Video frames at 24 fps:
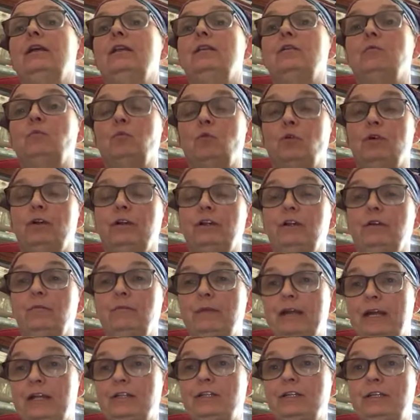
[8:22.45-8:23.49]
the more your
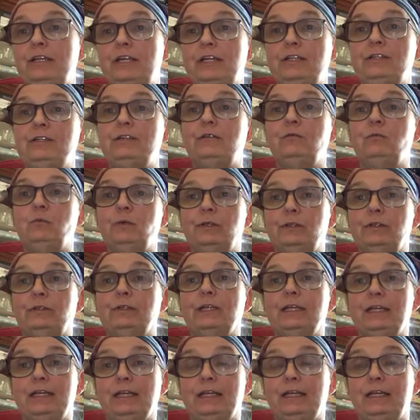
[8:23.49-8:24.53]
imagination will
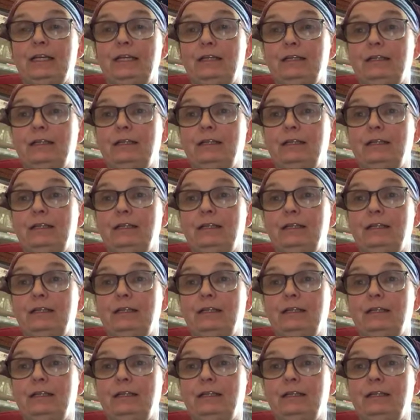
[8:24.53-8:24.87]
kick in.